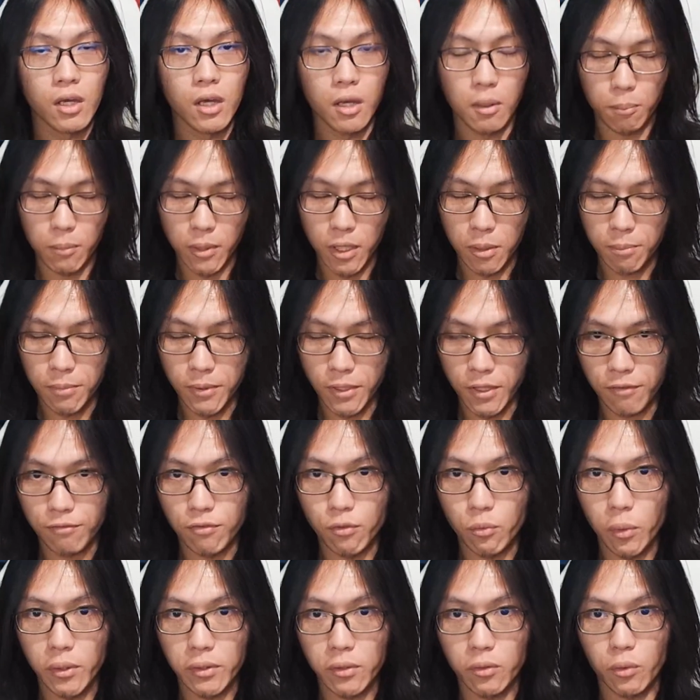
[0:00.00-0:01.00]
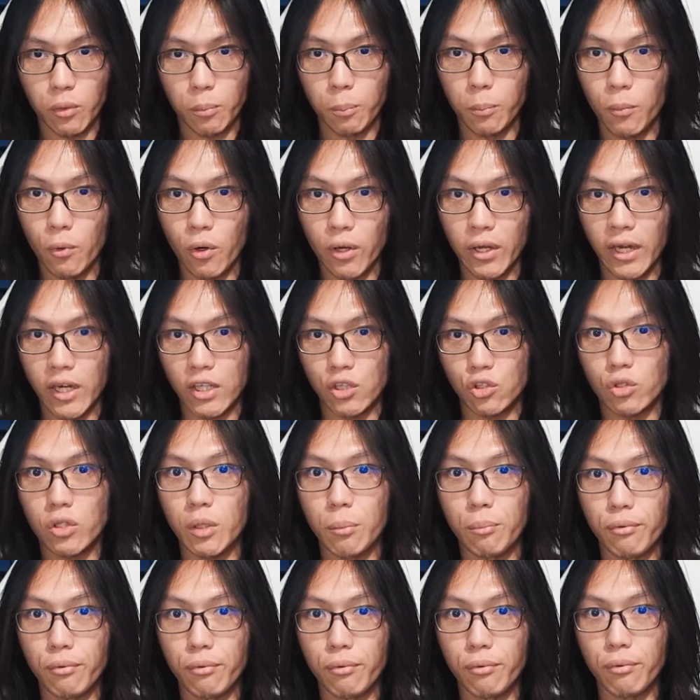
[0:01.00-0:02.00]
Maybe if you wanted to more casually
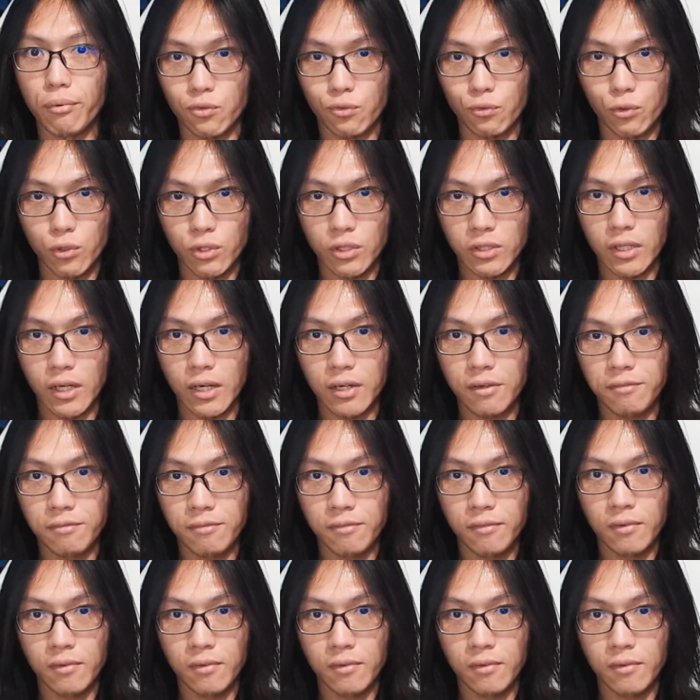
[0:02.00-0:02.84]
browse through stuff,